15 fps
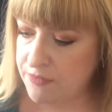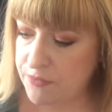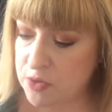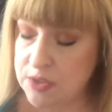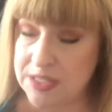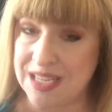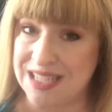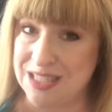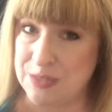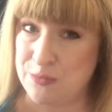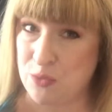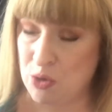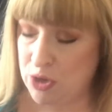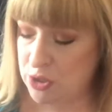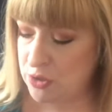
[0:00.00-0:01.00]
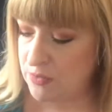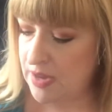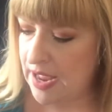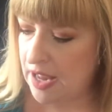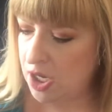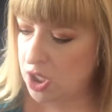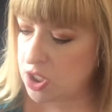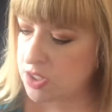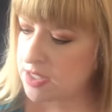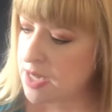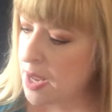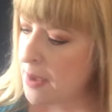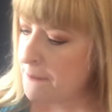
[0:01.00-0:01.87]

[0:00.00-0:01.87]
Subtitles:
full size is $42.